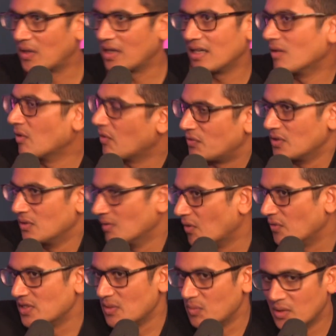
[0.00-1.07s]
And often
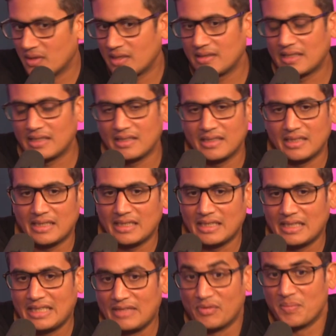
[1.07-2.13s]
obviously wouldn't
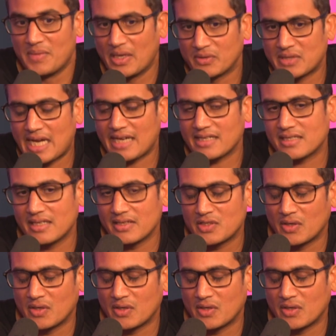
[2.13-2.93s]
even be able to access.